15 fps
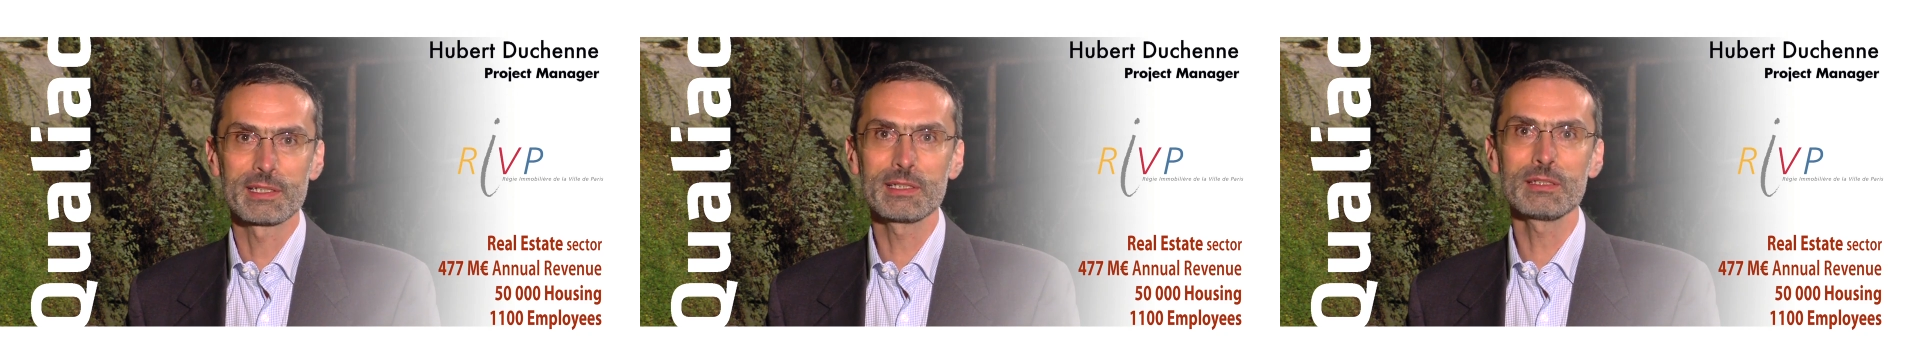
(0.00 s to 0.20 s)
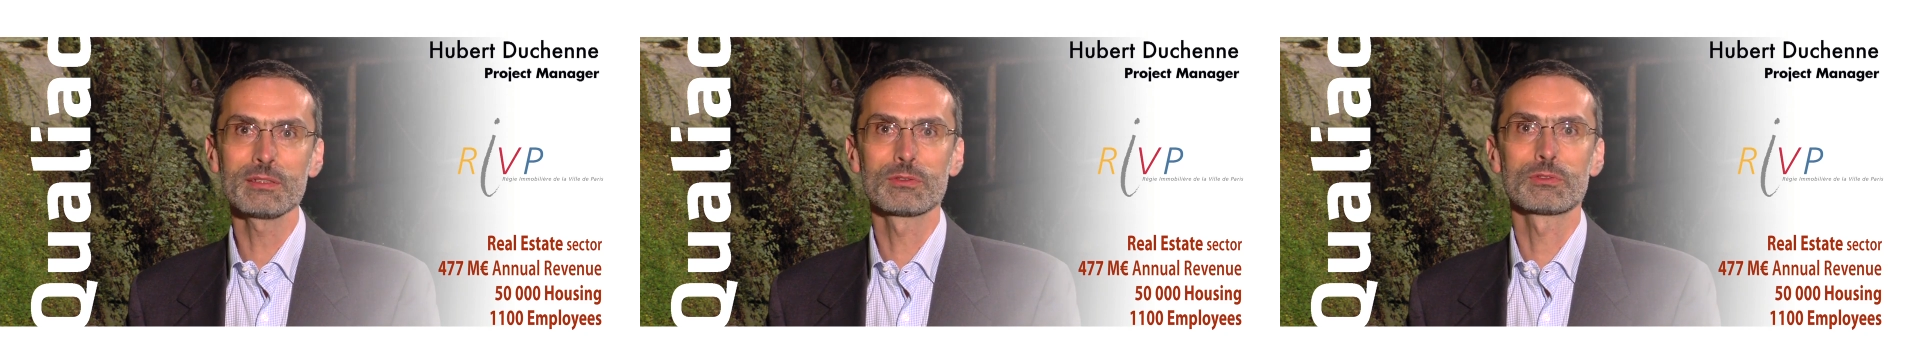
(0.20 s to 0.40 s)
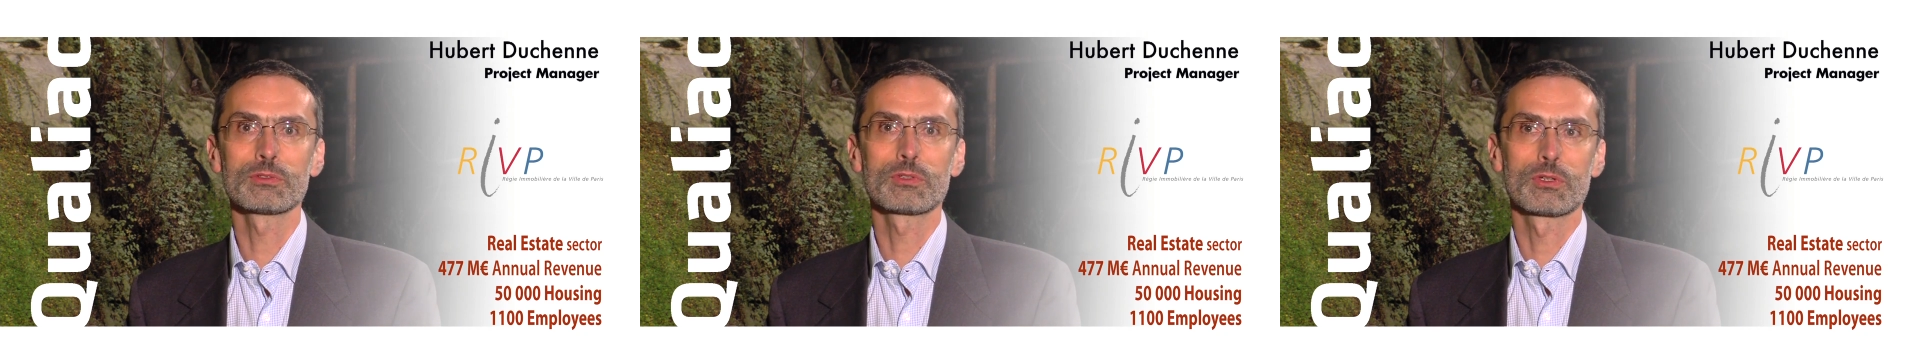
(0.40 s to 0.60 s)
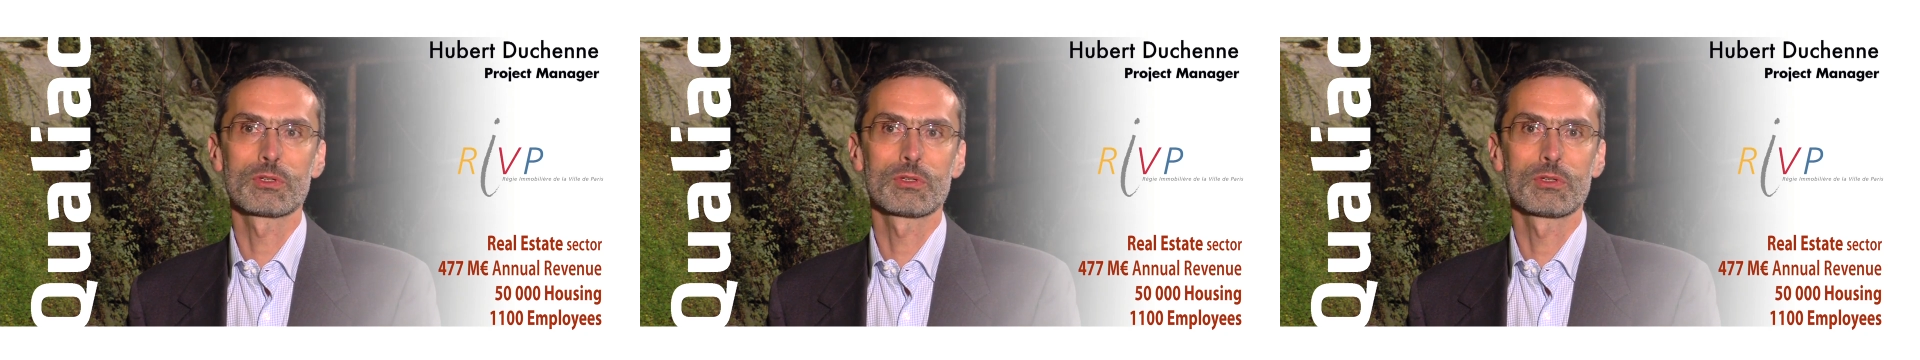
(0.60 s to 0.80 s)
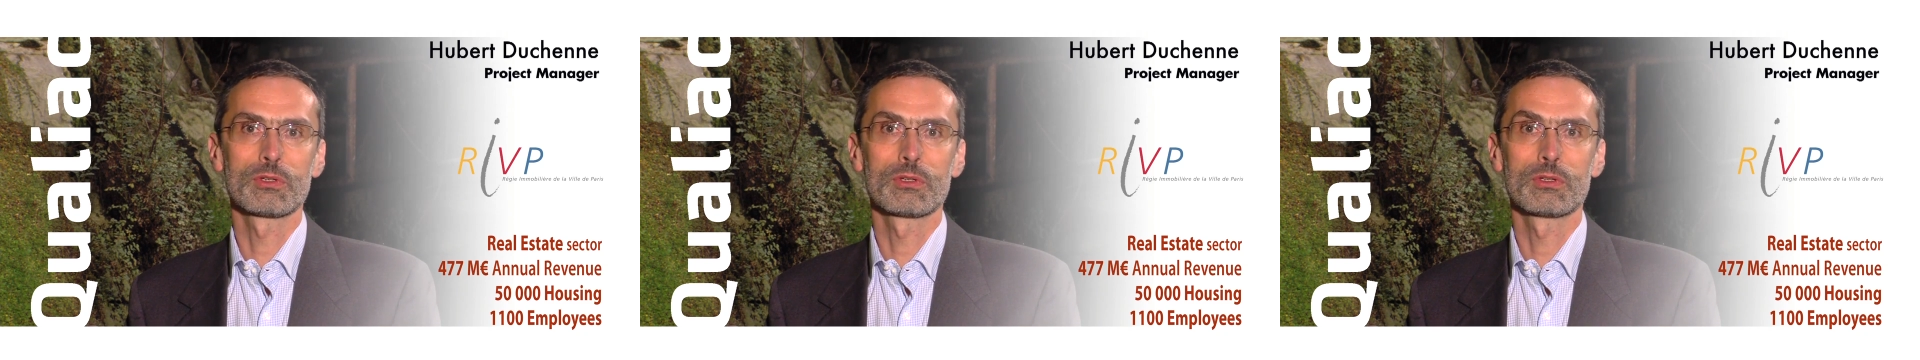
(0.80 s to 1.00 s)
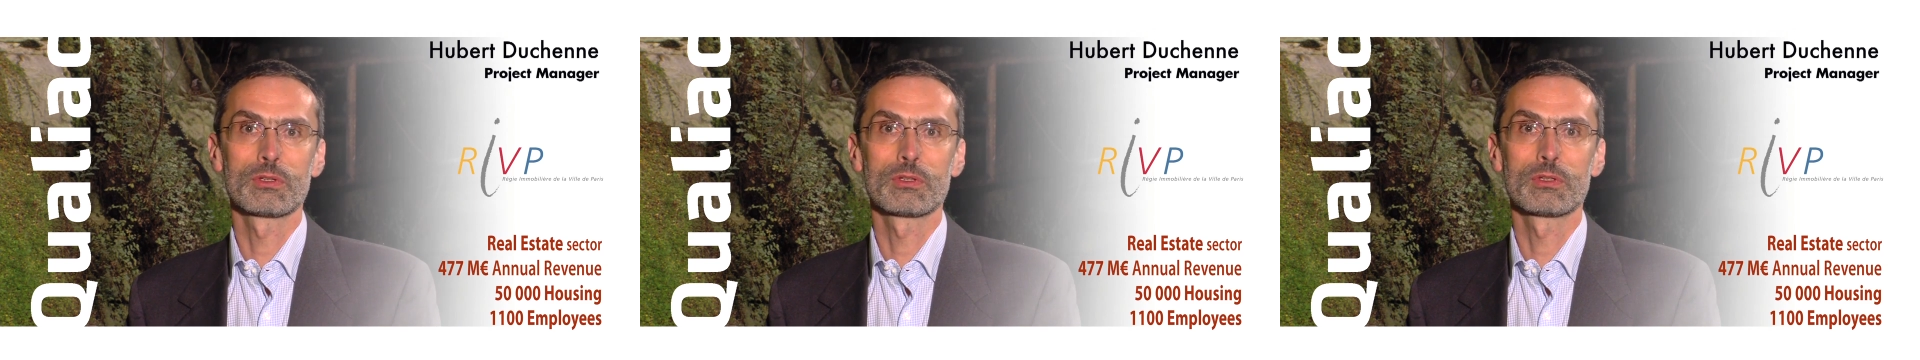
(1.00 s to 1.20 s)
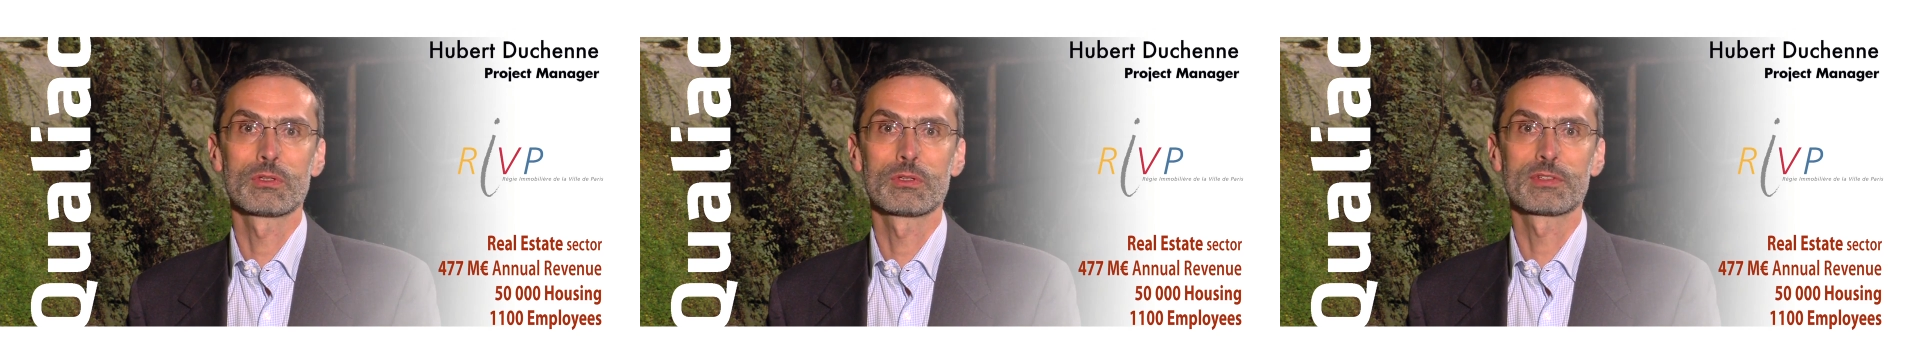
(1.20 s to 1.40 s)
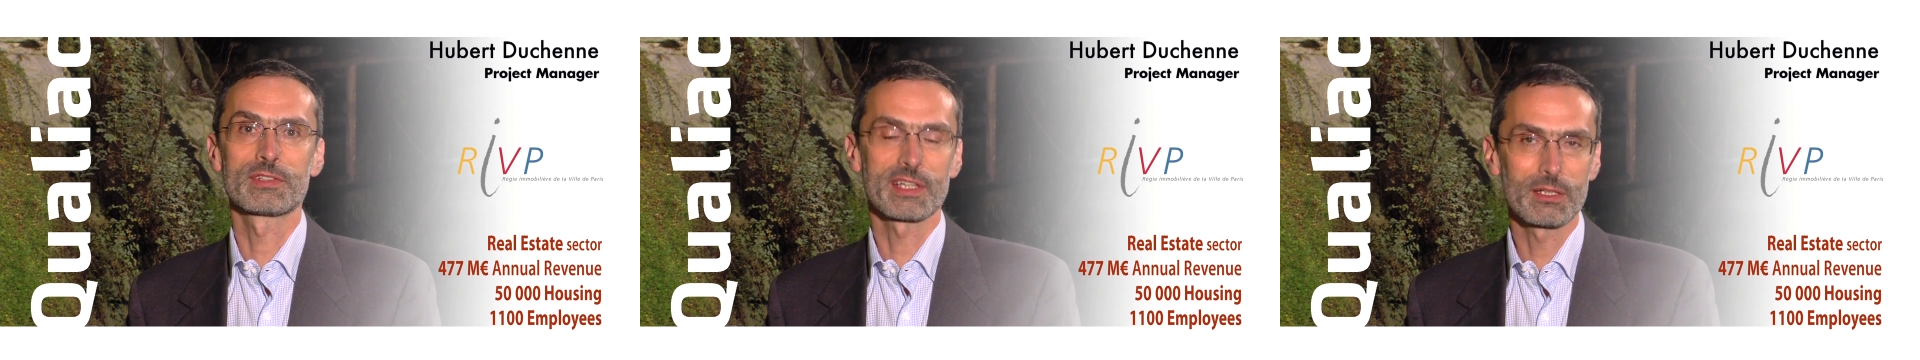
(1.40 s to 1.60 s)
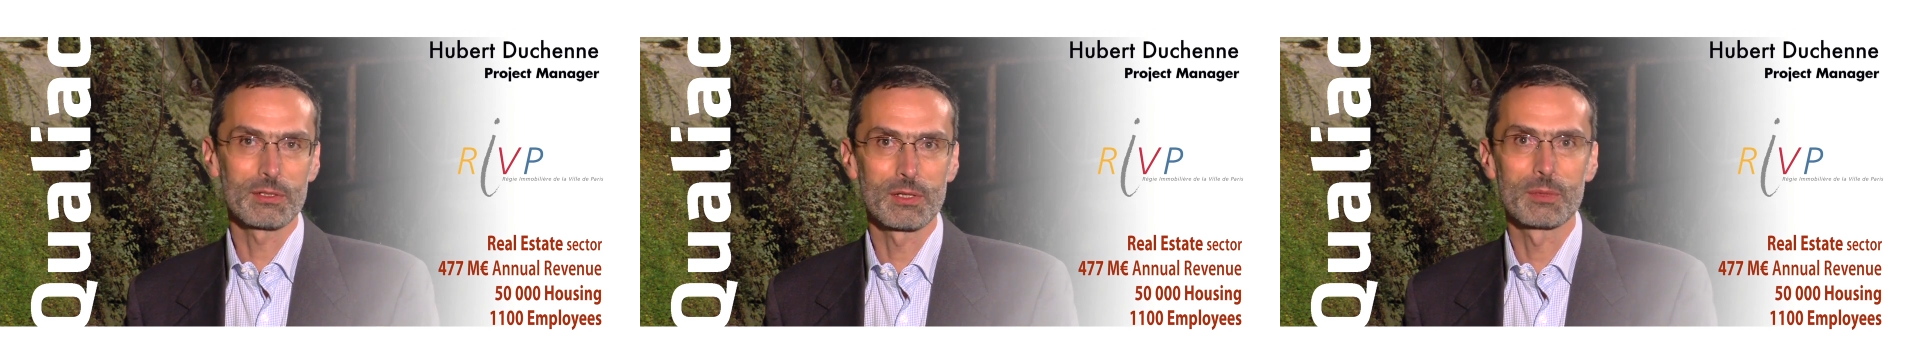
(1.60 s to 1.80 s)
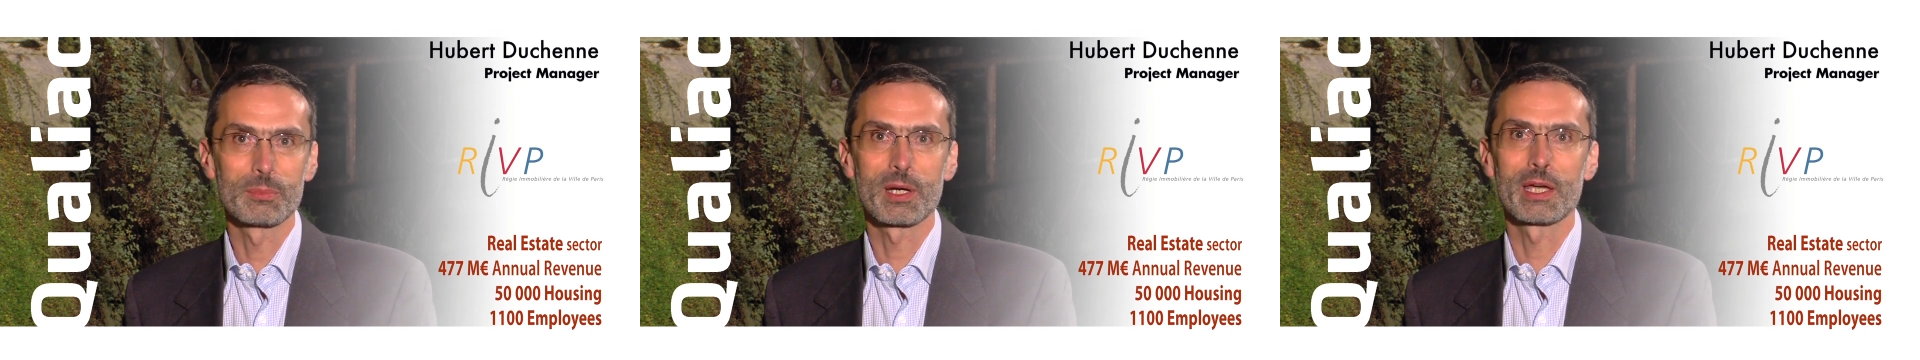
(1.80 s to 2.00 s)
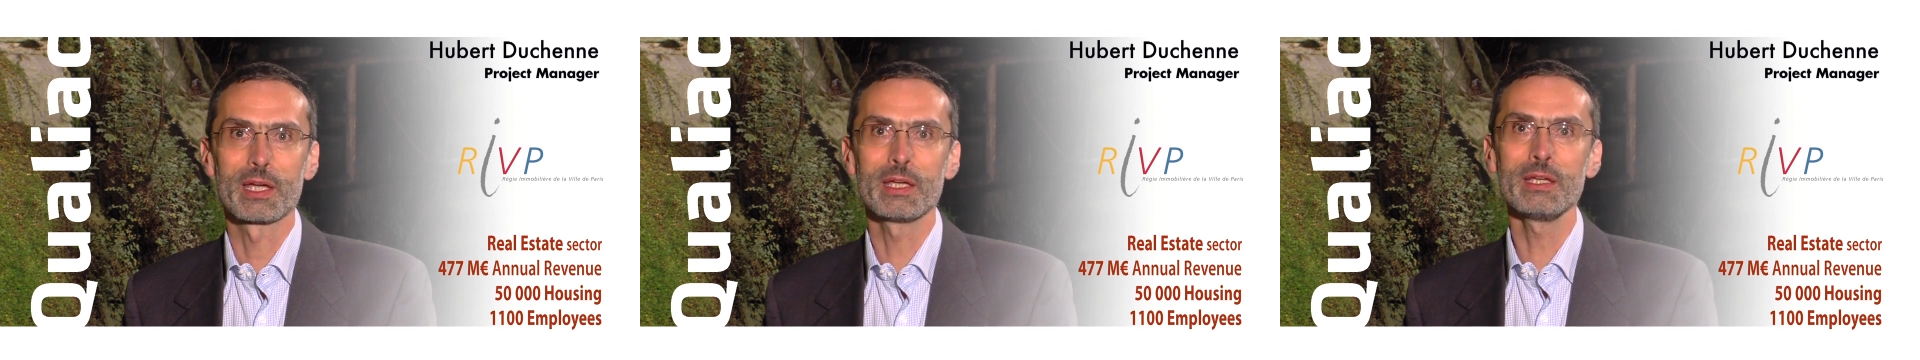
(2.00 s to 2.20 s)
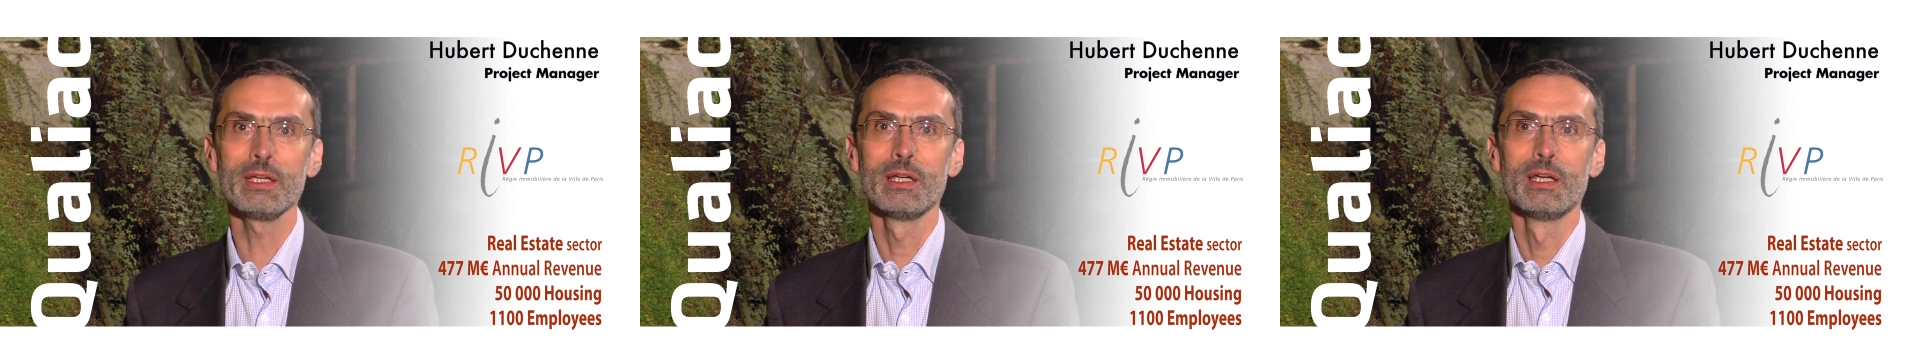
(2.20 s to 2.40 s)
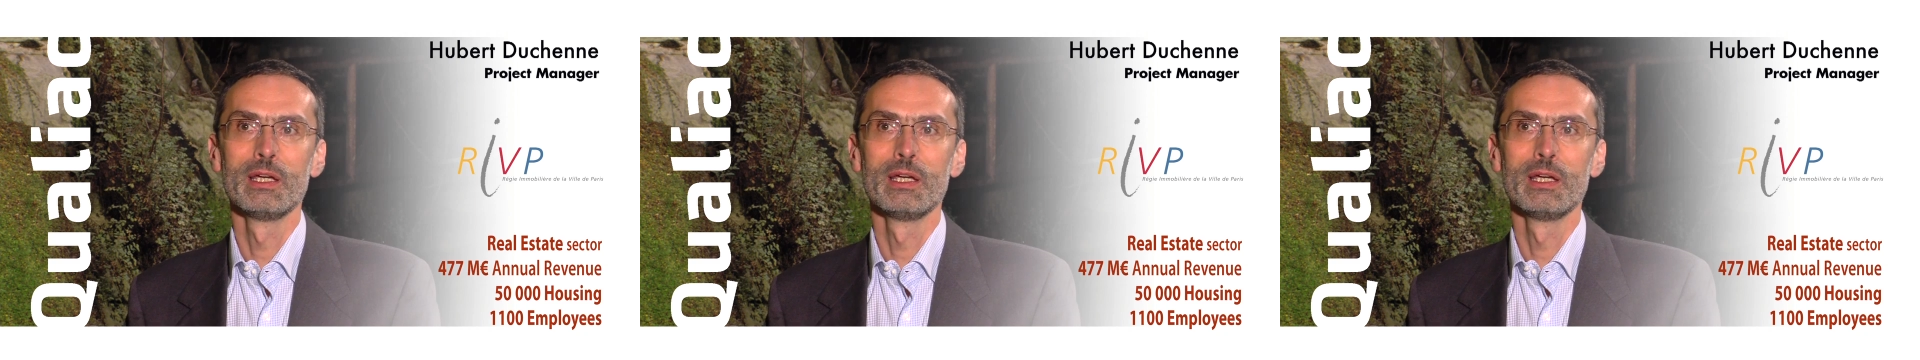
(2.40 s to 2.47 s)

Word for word: and we can say that five years later,